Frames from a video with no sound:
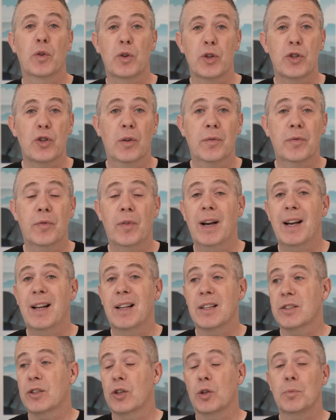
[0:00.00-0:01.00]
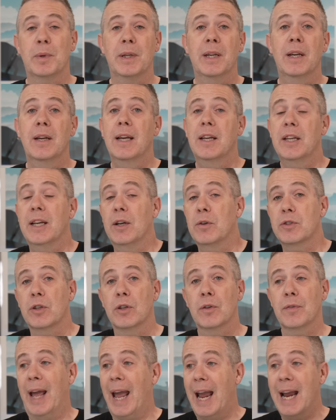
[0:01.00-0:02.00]
Photoshop files, could be, you know,
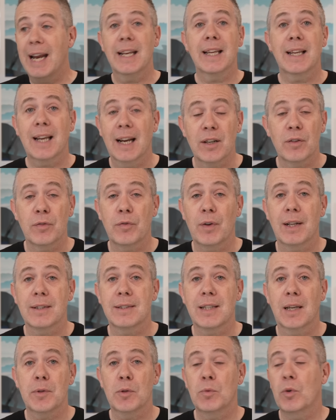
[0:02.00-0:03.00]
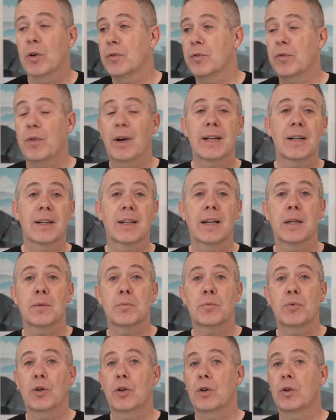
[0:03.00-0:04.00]
sort of any kind of file type you want, Final
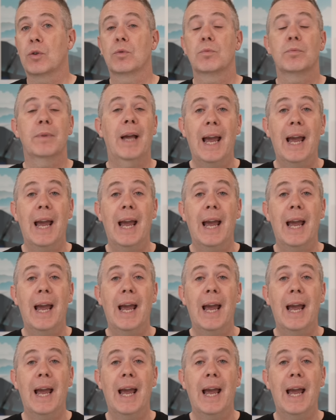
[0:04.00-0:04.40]
Cut Pro,